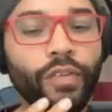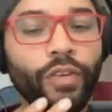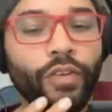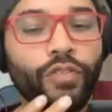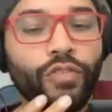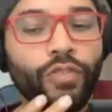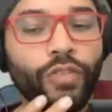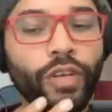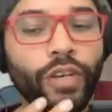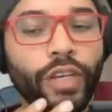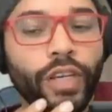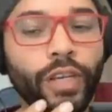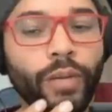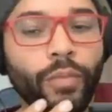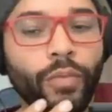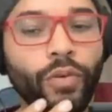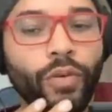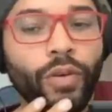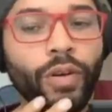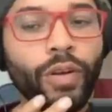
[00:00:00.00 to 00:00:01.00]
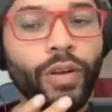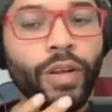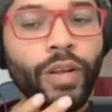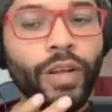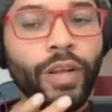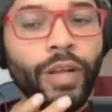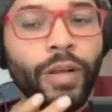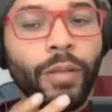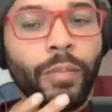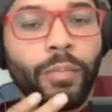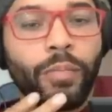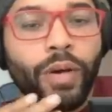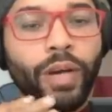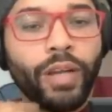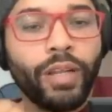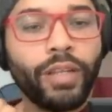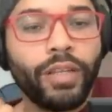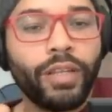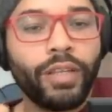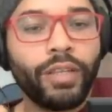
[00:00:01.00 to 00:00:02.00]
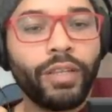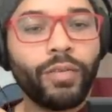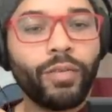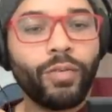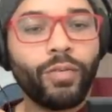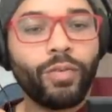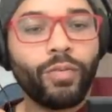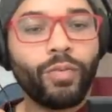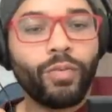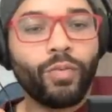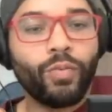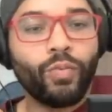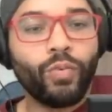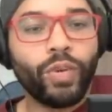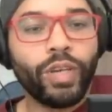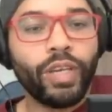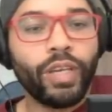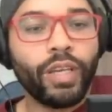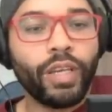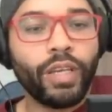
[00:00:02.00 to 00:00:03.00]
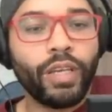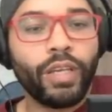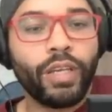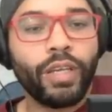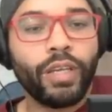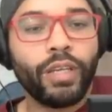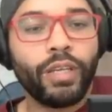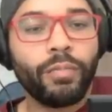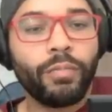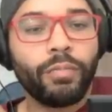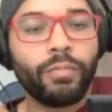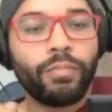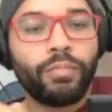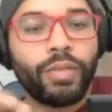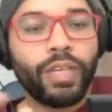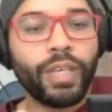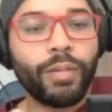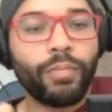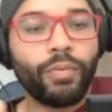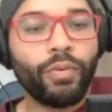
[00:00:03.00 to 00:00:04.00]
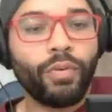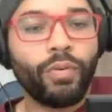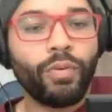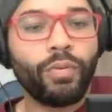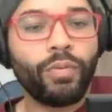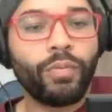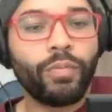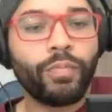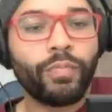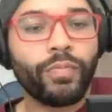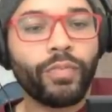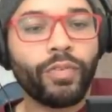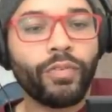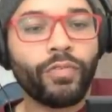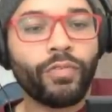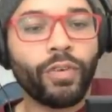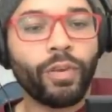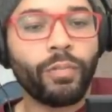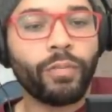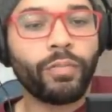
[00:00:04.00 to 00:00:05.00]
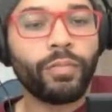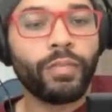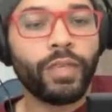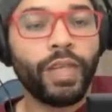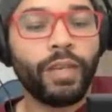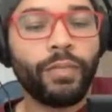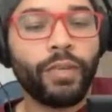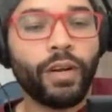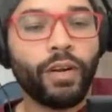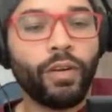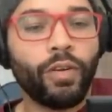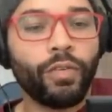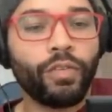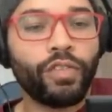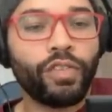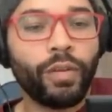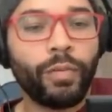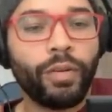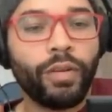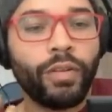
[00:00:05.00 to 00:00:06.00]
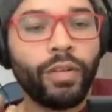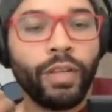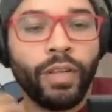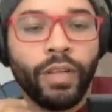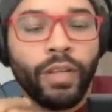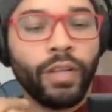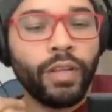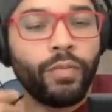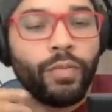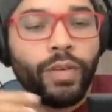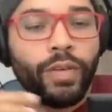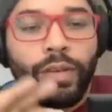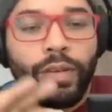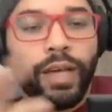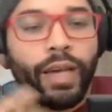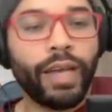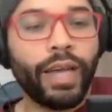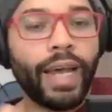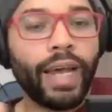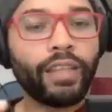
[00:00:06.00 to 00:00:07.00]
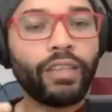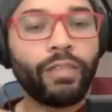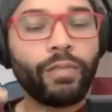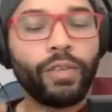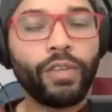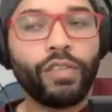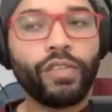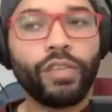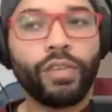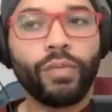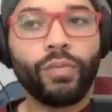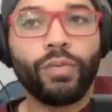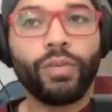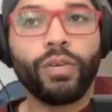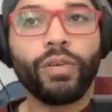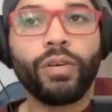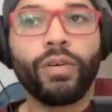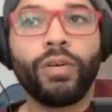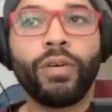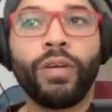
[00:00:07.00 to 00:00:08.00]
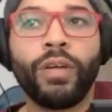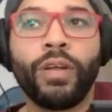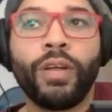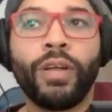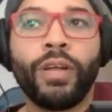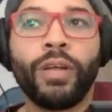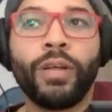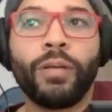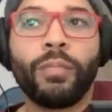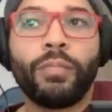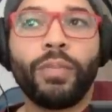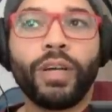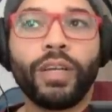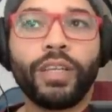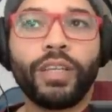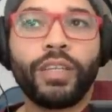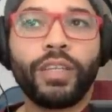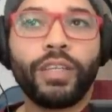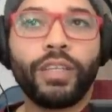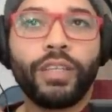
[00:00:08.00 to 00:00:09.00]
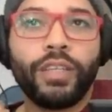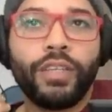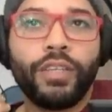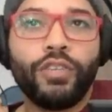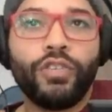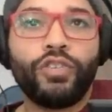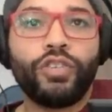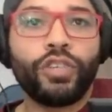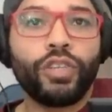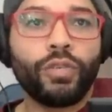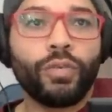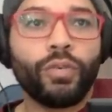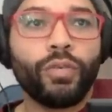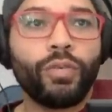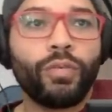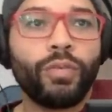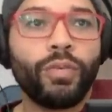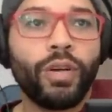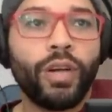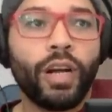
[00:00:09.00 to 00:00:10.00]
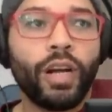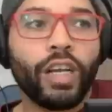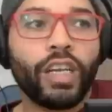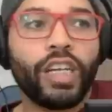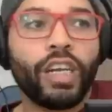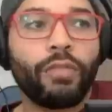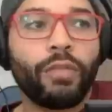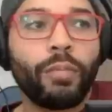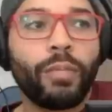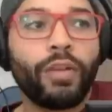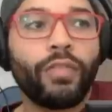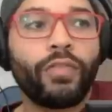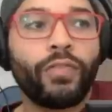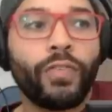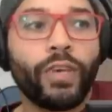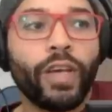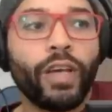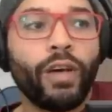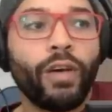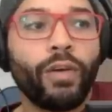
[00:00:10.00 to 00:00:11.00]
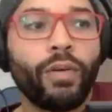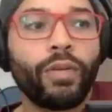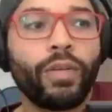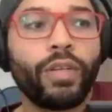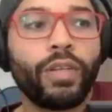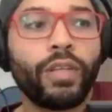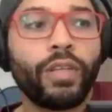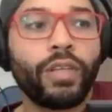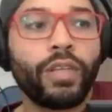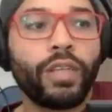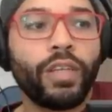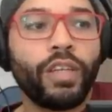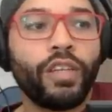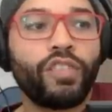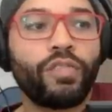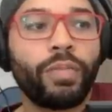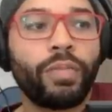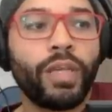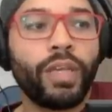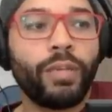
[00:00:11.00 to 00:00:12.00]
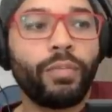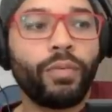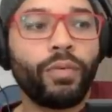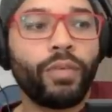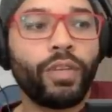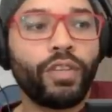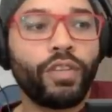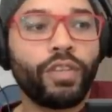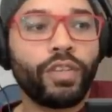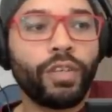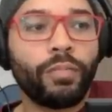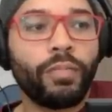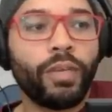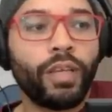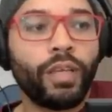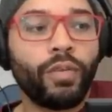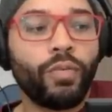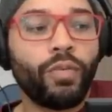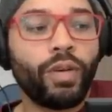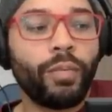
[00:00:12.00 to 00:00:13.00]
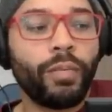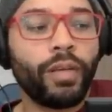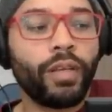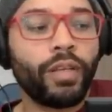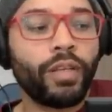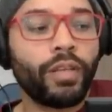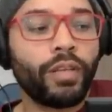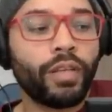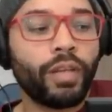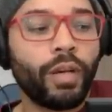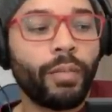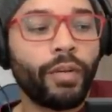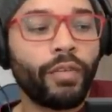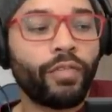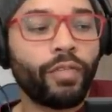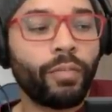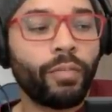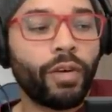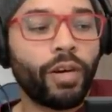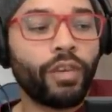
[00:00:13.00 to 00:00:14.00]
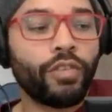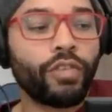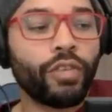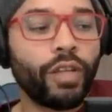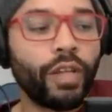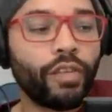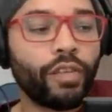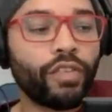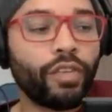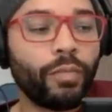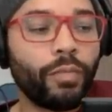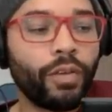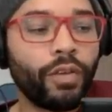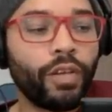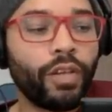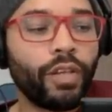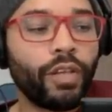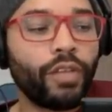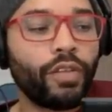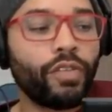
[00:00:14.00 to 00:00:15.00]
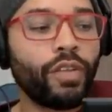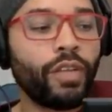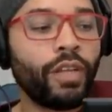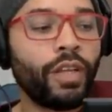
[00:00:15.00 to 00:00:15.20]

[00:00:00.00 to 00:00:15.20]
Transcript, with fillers: a drug anymore but we people from even our own some a lot of activists in the world but in general our government fell these people these young men and women coming from marginalized communities